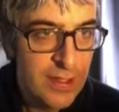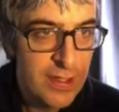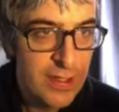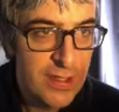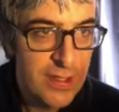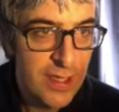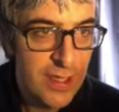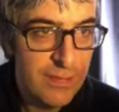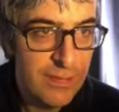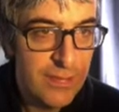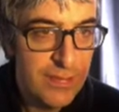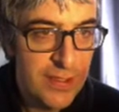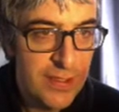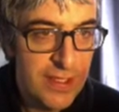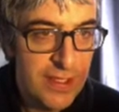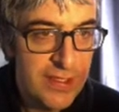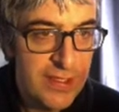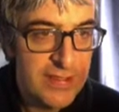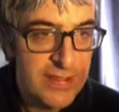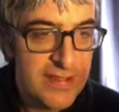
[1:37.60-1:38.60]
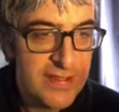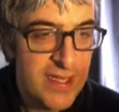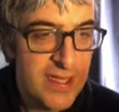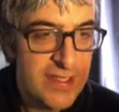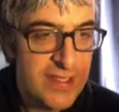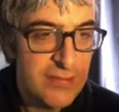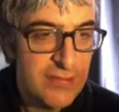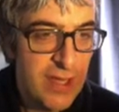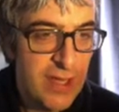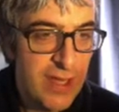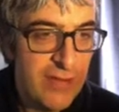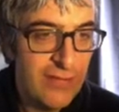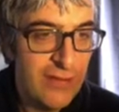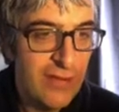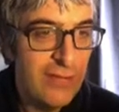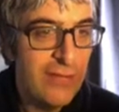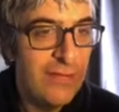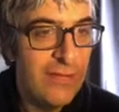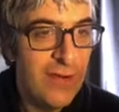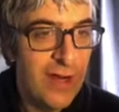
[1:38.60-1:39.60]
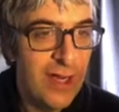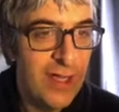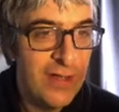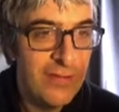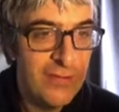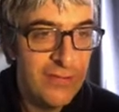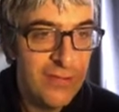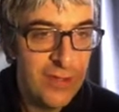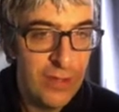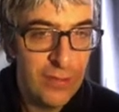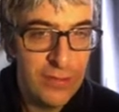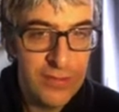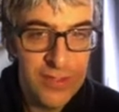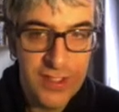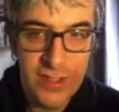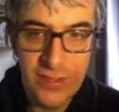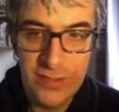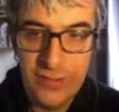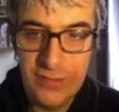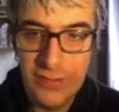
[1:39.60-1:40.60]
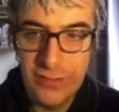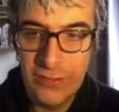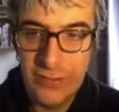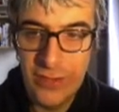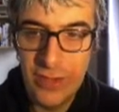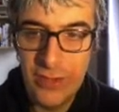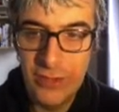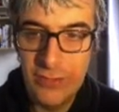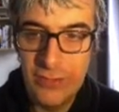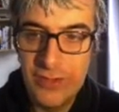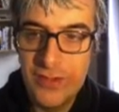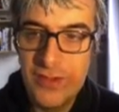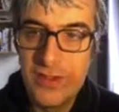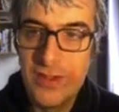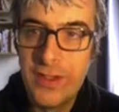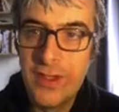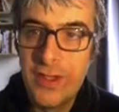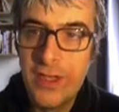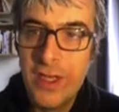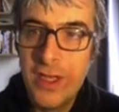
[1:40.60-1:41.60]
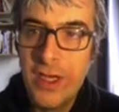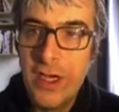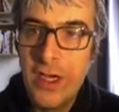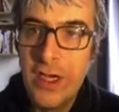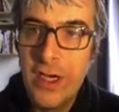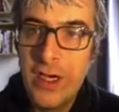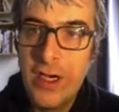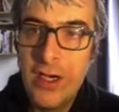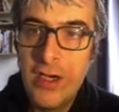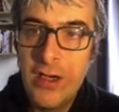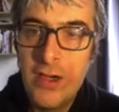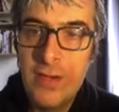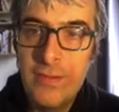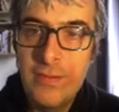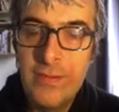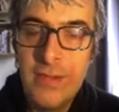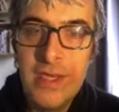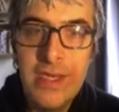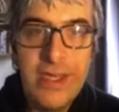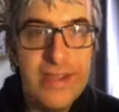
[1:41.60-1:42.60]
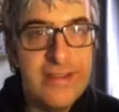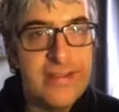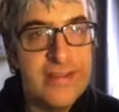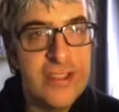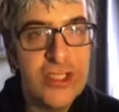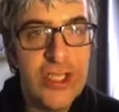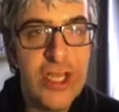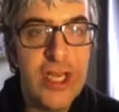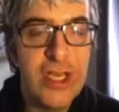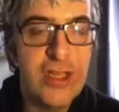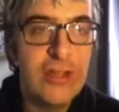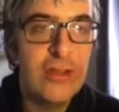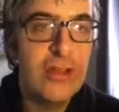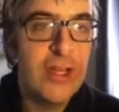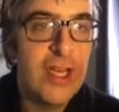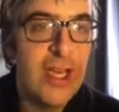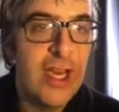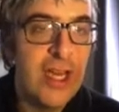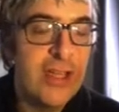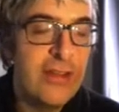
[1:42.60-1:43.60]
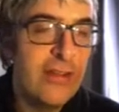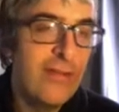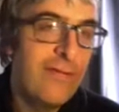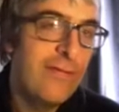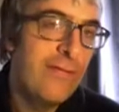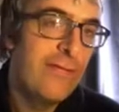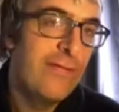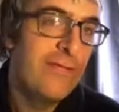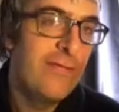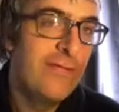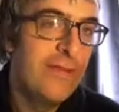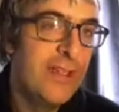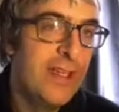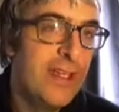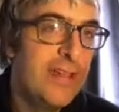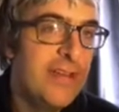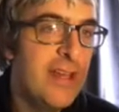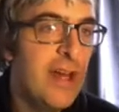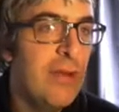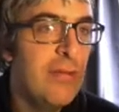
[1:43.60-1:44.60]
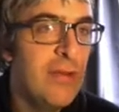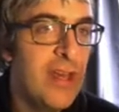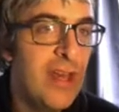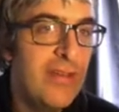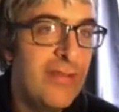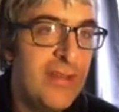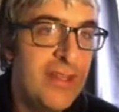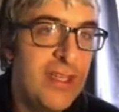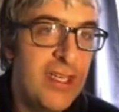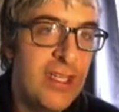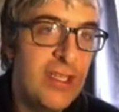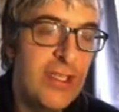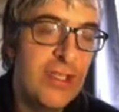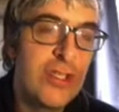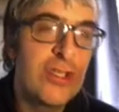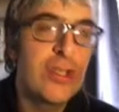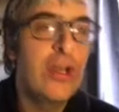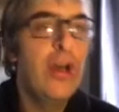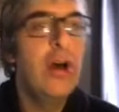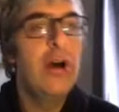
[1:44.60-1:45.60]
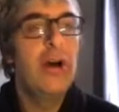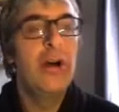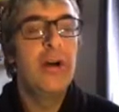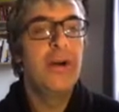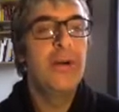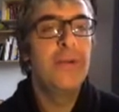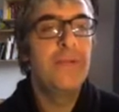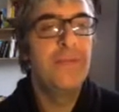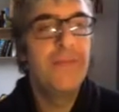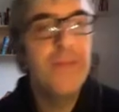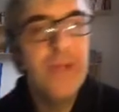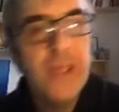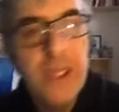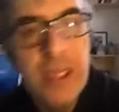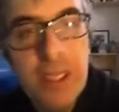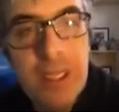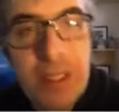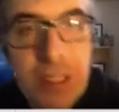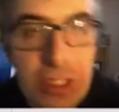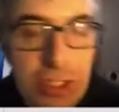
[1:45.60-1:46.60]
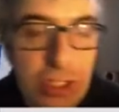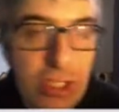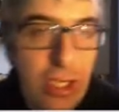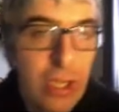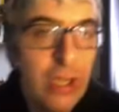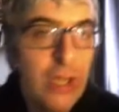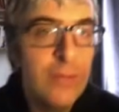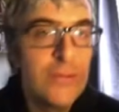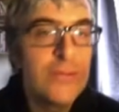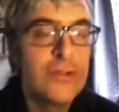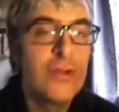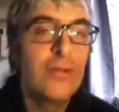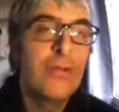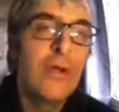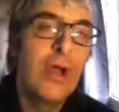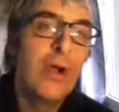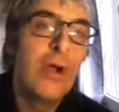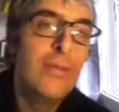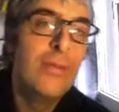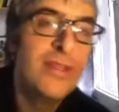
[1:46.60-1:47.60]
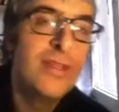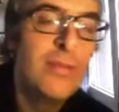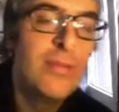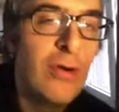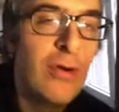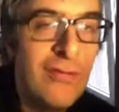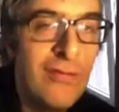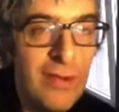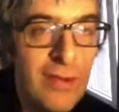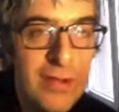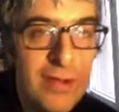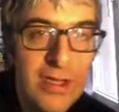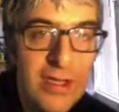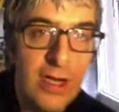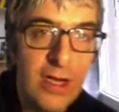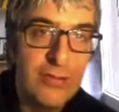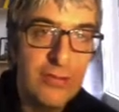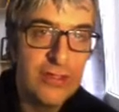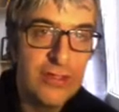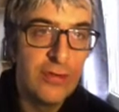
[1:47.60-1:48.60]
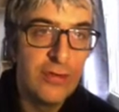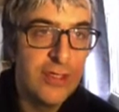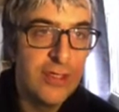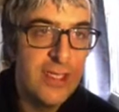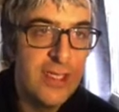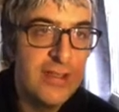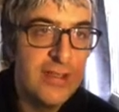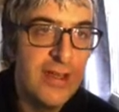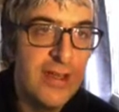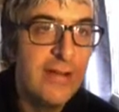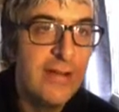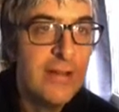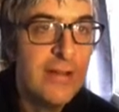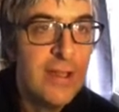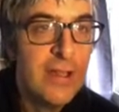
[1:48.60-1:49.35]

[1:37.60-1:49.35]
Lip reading: Yep, in this case we have 5,000 rows. Let's check the kind of data we have in each column, so we are a bit more familiar with our data.